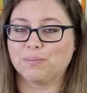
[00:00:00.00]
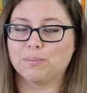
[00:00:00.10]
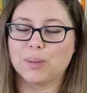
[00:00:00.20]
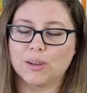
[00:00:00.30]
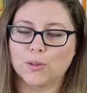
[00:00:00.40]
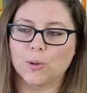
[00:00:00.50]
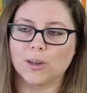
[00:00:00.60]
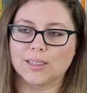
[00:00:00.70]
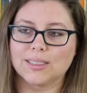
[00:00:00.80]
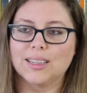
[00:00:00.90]
But of
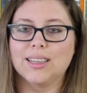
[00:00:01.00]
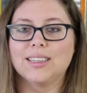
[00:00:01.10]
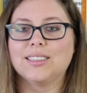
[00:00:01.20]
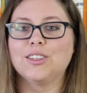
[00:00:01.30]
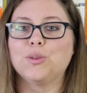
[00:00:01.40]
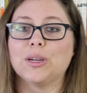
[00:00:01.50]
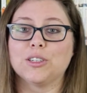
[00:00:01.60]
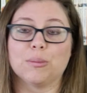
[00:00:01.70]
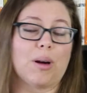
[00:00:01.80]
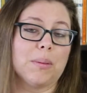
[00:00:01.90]
course,
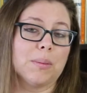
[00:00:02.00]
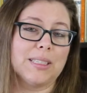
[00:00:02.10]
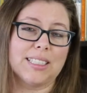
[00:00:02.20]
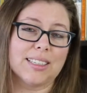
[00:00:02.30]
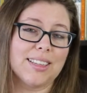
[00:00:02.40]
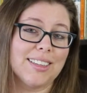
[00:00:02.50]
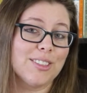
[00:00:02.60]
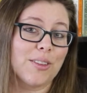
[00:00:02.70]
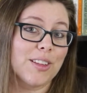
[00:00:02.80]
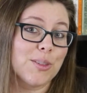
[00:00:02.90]
situation probably dictates
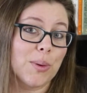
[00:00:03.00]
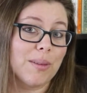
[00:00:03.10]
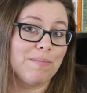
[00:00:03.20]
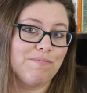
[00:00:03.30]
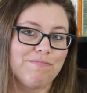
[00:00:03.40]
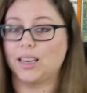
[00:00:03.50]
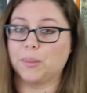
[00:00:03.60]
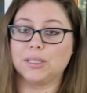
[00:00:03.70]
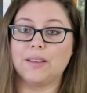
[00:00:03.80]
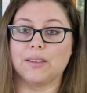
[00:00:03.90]
on this one.
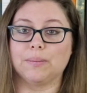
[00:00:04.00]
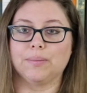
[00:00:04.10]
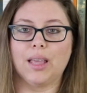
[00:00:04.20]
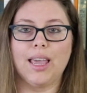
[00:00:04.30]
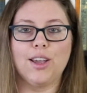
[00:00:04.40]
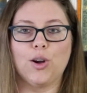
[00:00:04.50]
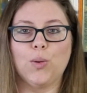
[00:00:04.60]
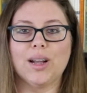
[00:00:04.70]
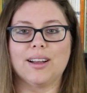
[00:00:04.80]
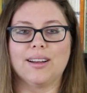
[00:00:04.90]
Number 7, a
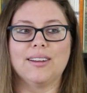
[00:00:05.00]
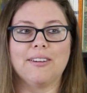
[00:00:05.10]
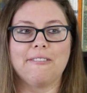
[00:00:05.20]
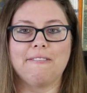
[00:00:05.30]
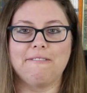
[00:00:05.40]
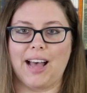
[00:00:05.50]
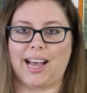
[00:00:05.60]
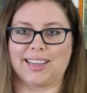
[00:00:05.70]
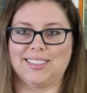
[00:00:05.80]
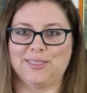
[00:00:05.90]
quick
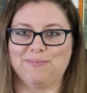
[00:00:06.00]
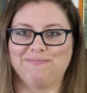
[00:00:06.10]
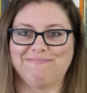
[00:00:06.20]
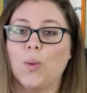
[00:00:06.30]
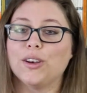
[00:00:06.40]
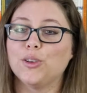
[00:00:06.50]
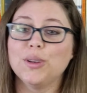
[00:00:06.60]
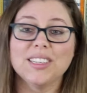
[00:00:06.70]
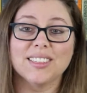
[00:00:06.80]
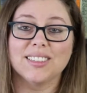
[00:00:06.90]
fact. When you
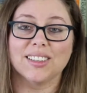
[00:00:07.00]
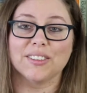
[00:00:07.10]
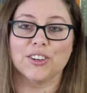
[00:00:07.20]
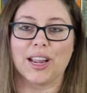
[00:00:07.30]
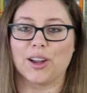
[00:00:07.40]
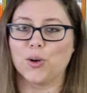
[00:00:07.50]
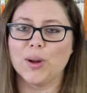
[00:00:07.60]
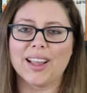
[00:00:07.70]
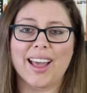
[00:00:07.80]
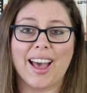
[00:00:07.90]
need to deliver a
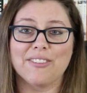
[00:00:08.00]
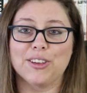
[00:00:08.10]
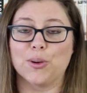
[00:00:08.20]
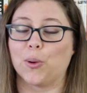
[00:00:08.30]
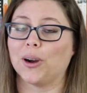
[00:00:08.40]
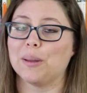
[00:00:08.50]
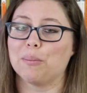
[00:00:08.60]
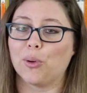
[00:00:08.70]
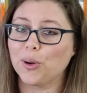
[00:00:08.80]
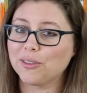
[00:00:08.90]
quick, heavy, or
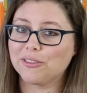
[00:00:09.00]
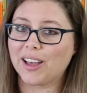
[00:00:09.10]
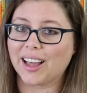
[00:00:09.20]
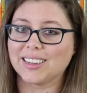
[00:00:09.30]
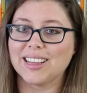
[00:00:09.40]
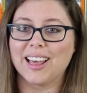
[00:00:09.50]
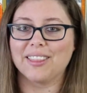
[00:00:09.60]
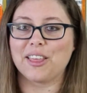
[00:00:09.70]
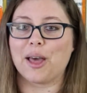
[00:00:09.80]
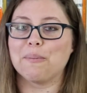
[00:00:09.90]
important fact
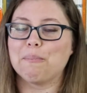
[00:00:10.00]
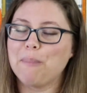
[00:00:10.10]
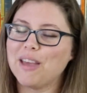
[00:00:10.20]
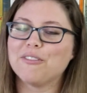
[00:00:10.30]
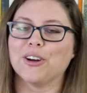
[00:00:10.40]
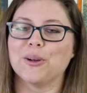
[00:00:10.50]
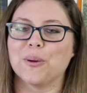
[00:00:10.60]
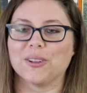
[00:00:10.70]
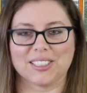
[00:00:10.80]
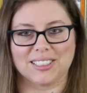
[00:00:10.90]
that may very
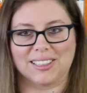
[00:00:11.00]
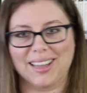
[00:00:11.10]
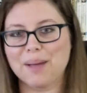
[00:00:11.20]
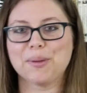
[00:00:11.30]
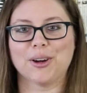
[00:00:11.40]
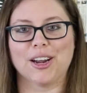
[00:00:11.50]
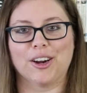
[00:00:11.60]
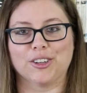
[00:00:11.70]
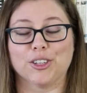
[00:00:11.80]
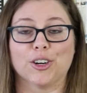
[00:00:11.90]
well slap your
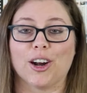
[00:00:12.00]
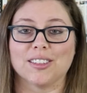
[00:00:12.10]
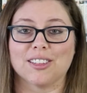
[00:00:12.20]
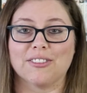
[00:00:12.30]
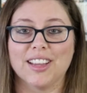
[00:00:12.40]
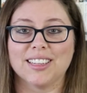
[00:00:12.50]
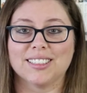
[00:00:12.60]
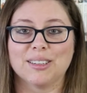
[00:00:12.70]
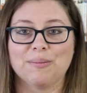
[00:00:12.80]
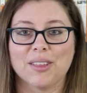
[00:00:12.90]
character across the
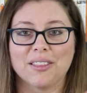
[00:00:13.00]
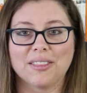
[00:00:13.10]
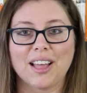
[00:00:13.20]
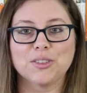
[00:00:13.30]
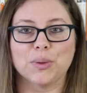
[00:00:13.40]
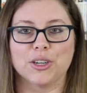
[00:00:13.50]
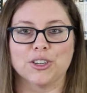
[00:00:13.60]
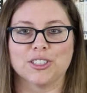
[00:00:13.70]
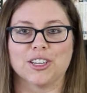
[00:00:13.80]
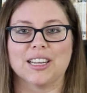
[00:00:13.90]
face, that's when you're
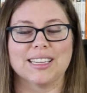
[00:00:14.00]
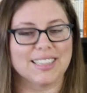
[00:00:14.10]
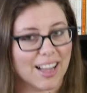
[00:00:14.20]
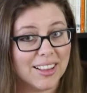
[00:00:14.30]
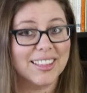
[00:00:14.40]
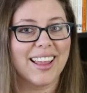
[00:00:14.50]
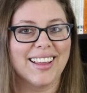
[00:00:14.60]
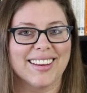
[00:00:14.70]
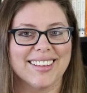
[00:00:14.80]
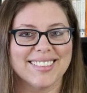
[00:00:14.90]
just gonna tell it
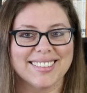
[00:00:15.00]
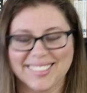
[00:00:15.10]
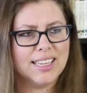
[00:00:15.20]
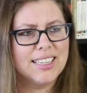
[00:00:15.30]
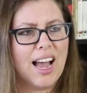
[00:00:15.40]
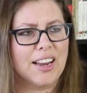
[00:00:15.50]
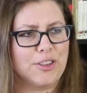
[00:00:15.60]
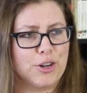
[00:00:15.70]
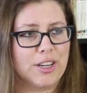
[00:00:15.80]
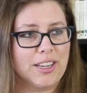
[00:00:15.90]
like it is. He died
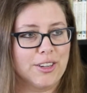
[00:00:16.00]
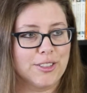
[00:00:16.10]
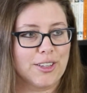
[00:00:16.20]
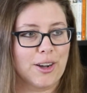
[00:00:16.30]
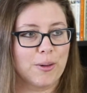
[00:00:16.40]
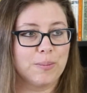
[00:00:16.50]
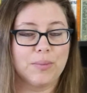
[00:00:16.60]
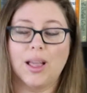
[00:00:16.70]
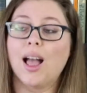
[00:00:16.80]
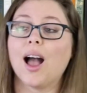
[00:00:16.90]
30 years ago.
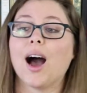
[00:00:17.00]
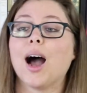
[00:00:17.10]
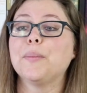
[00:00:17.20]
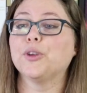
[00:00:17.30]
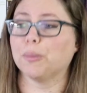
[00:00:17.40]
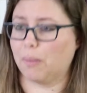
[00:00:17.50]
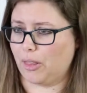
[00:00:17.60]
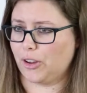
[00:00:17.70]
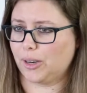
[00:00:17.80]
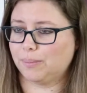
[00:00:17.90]
I'm your
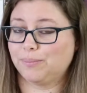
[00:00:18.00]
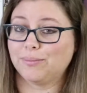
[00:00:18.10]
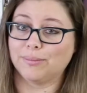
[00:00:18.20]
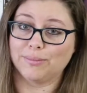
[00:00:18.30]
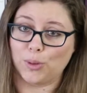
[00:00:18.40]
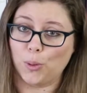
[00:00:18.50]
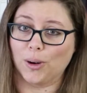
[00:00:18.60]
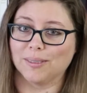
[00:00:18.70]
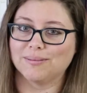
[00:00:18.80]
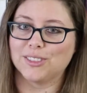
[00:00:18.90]
mother.
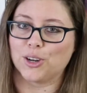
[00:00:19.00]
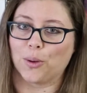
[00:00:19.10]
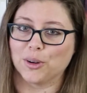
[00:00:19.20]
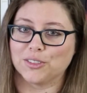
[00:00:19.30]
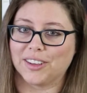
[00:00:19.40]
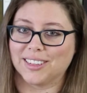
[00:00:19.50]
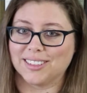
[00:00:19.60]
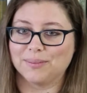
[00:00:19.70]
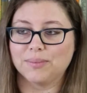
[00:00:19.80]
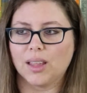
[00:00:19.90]
Or, Star Wars
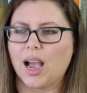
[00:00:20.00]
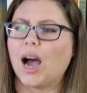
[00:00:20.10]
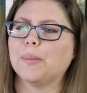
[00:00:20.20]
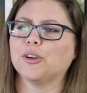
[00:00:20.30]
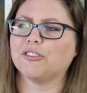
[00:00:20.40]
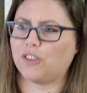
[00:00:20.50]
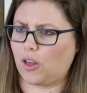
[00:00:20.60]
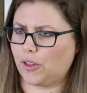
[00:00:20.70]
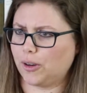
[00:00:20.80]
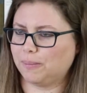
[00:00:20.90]
fans, I'm your
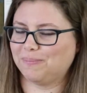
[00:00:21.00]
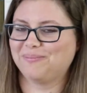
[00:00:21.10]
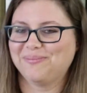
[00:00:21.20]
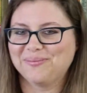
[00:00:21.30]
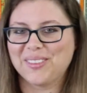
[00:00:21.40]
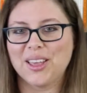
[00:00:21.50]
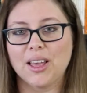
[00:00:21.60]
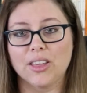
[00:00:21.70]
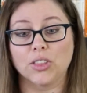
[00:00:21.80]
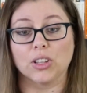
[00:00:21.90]
father.
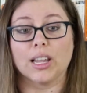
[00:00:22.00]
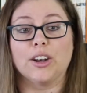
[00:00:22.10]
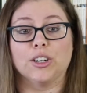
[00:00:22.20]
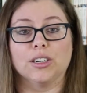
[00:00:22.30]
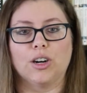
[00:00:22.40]
The letter